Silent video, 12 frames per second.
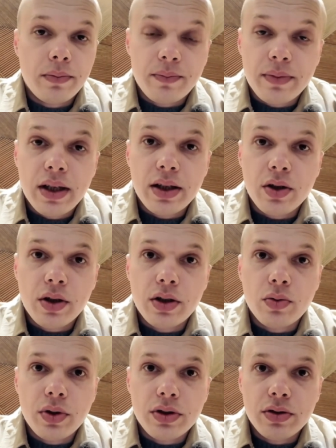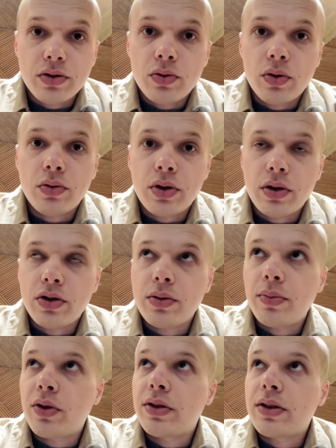Thank God it wasn't through a realtor,
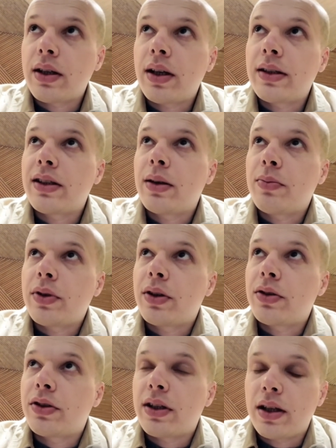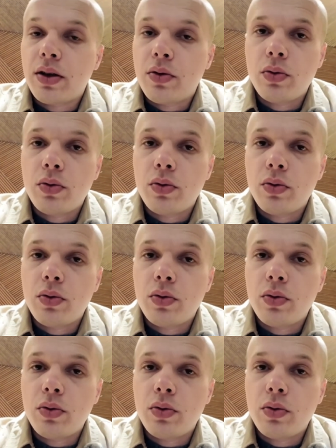because there are some realtors here who